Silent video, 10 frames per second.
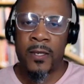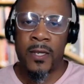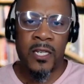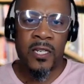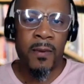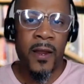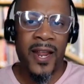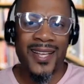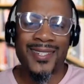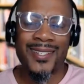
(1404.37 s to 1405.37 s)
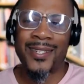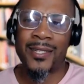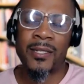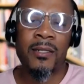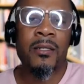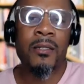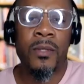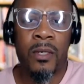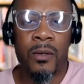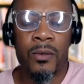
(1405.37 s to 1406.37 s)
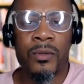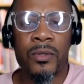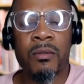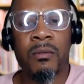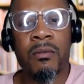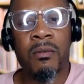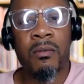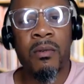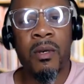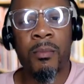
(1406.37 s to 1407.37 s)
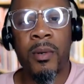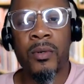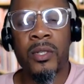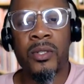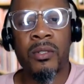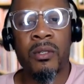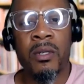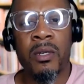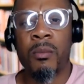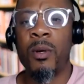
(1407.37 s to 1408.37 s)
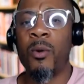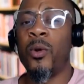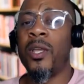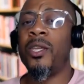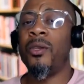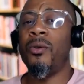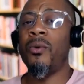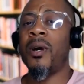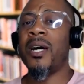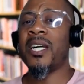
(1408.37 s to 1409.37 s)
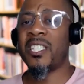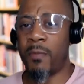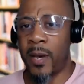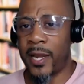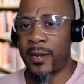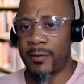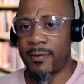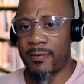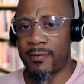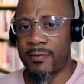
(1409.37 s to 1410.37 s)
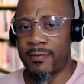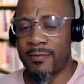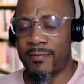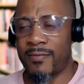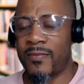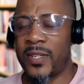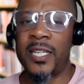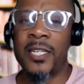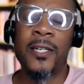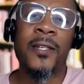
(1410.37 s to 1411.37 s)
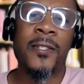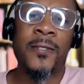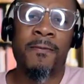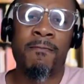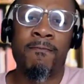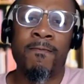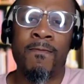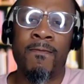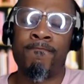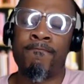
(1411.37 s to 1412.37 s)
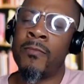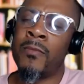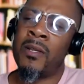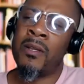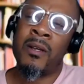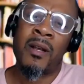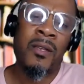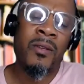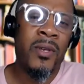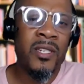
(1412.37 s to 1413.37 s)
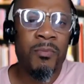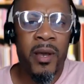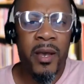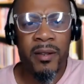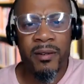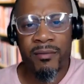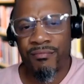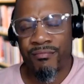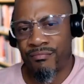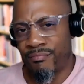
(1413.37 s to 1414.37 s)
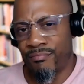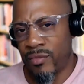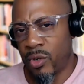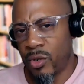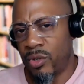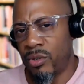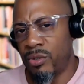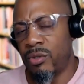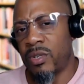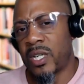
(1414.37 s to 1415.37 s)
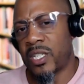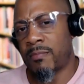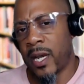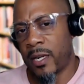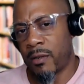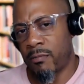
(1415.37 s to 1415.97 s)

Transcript: Inspire has nothing to do with those components. But when you aspire, it does. Are you inspired or do you aspire?